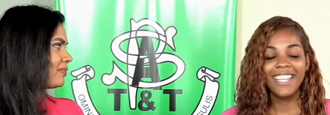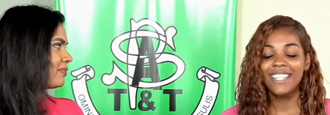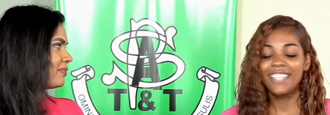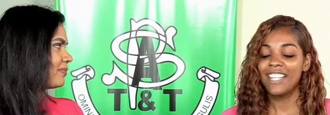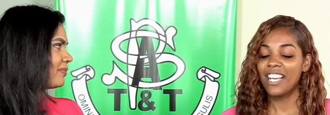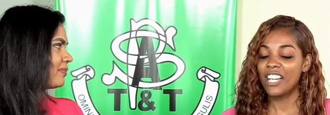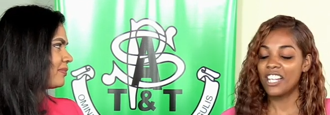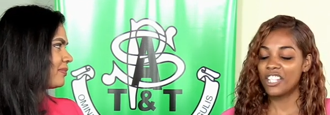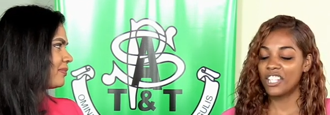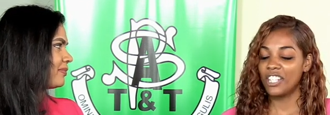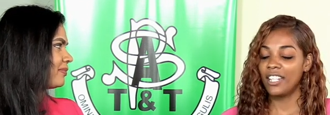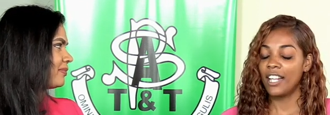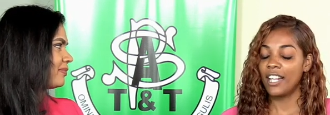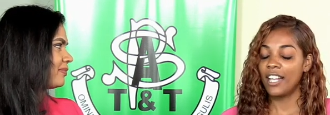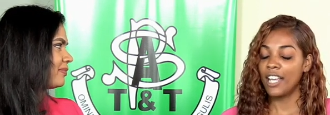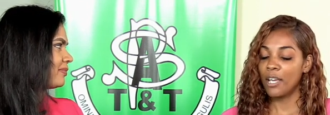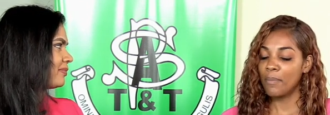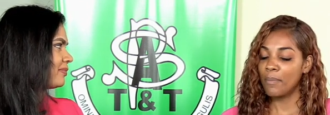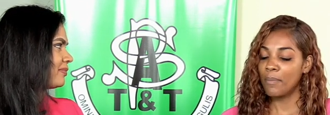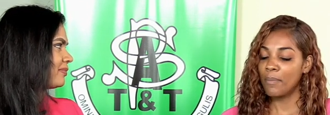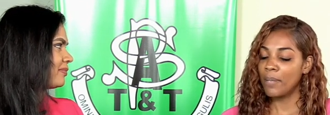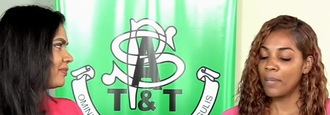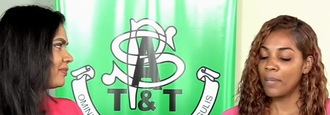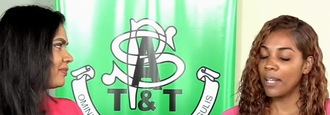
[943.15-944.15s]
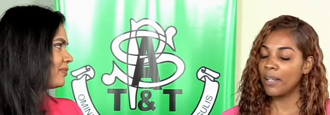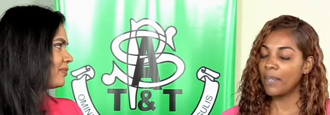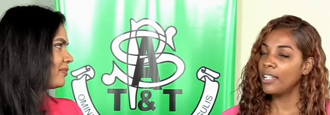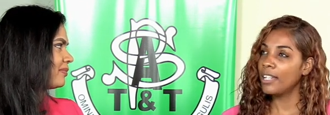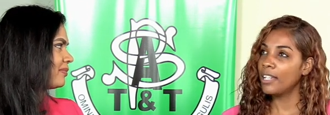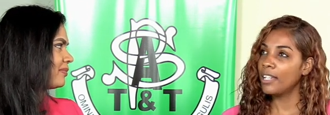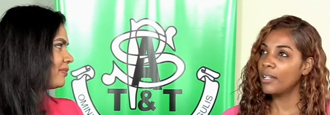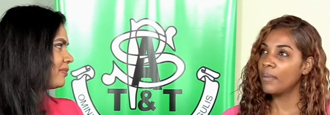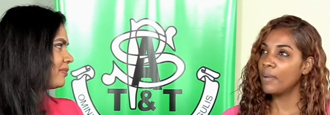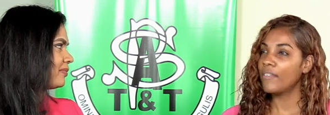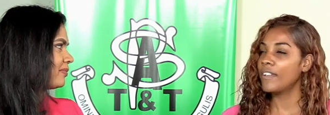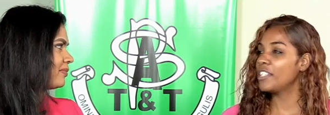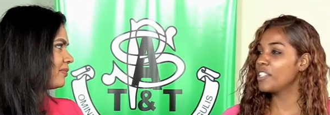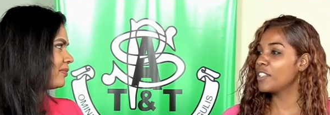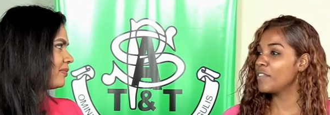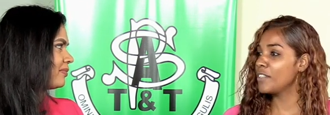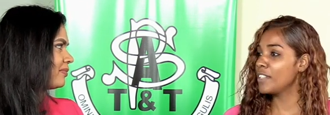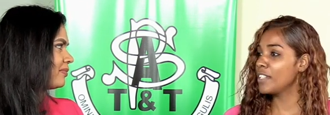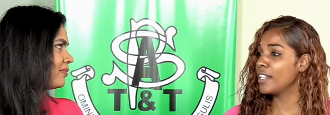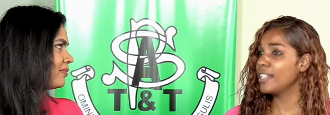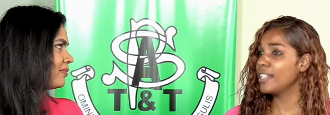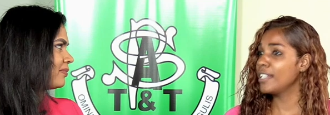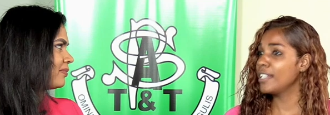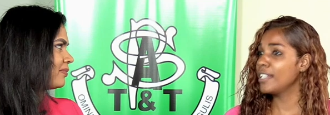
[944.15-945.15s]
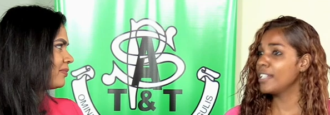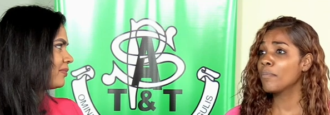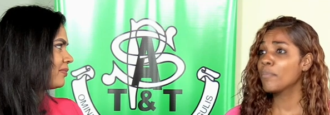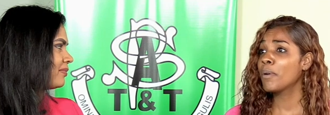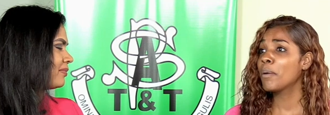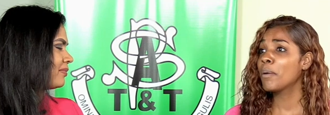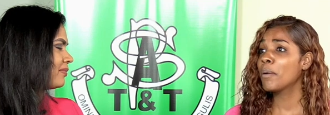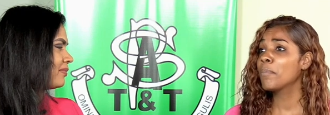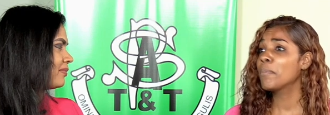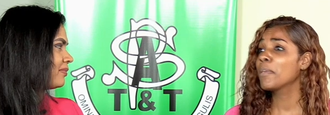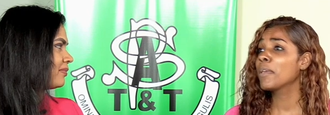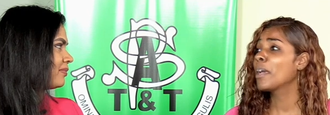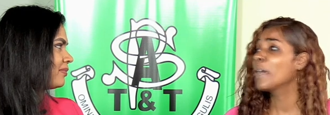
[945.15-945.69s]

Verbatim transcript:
Speaker 1: he's actually like, I'm like, Liam, I've interviewed. He's like, Mommy, I